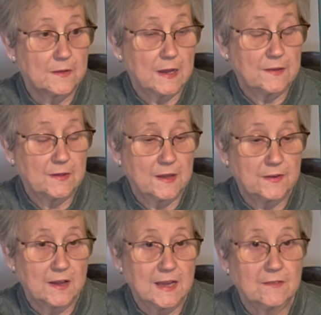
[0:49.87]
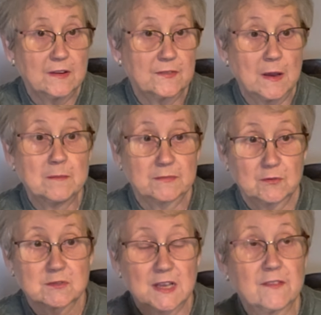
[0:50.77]
of
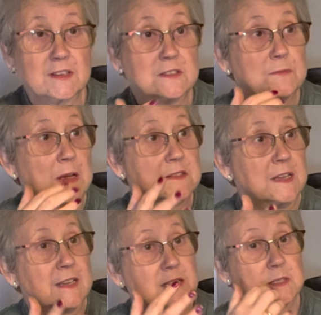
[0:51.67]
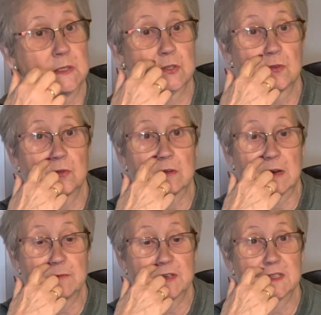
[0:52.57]
course having, as they're getting taller,
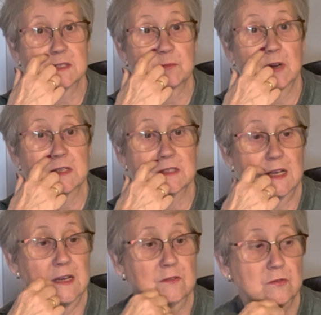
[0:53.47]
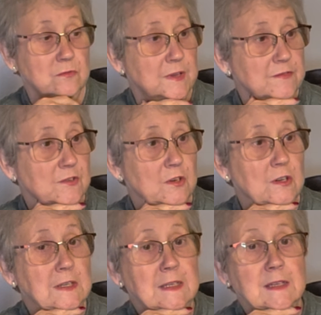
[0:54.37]
I'm really surprised at how tall they've
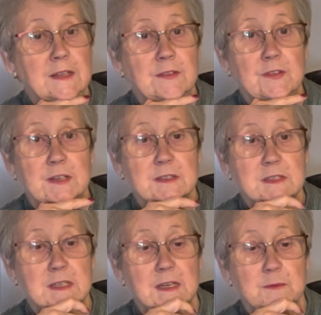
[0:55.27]
got, that